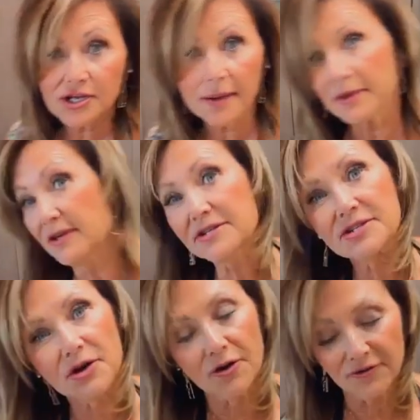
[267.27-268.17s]
on top of
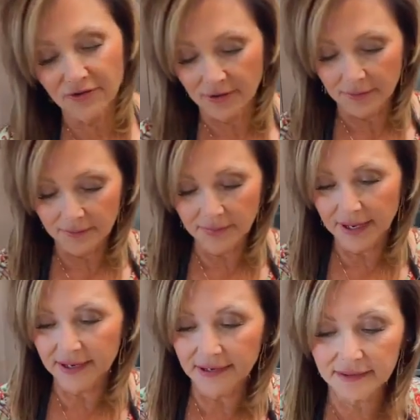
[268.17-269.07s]
your stove.
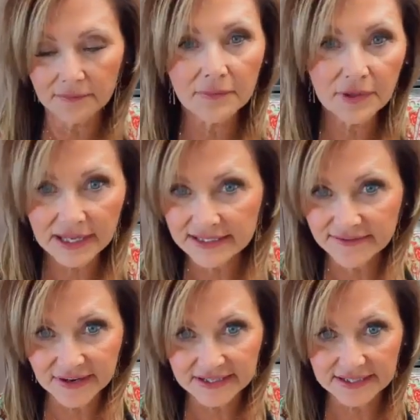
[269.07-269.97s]
But
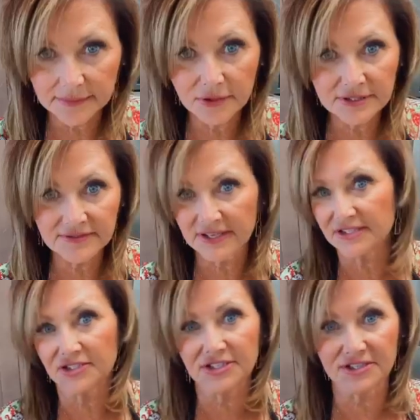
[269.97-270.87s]
let's face it, most of
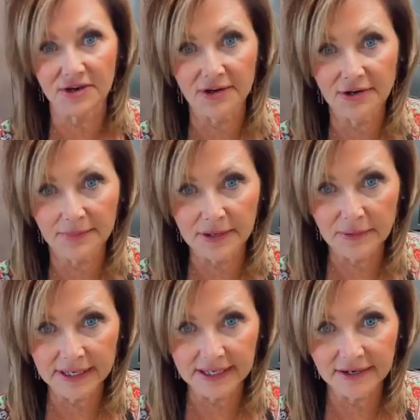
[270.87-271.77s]
us just are going to
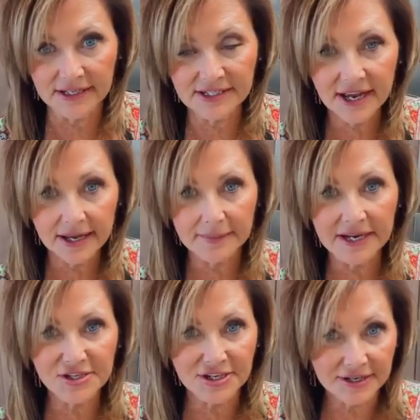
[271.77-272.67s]
be running out of
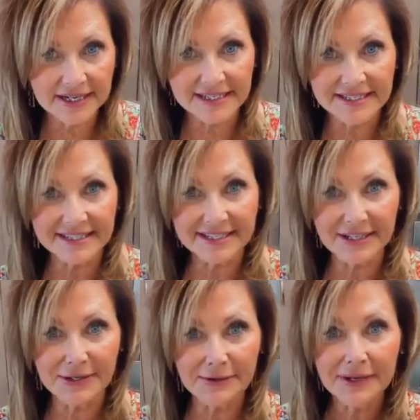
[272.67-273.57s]
time. Hi, Sherry. Nice to
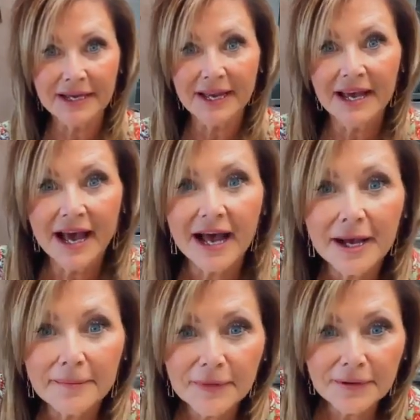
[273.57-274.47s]
see you.
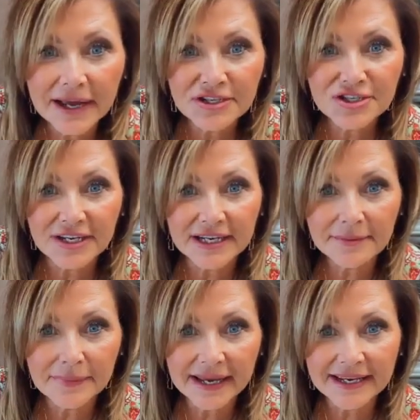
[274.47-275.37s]
You add
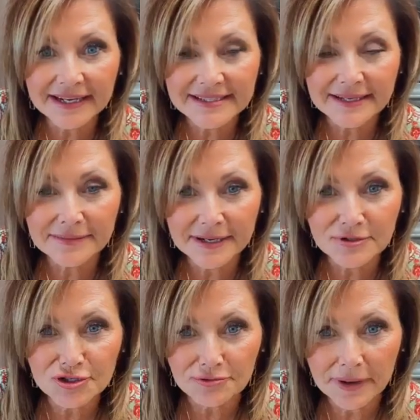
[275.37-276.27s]
chicken and bacon and
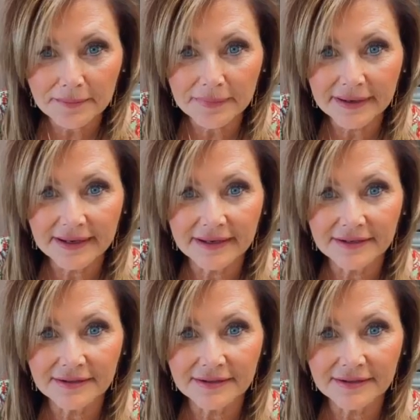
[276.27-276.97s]
sometimes shrimp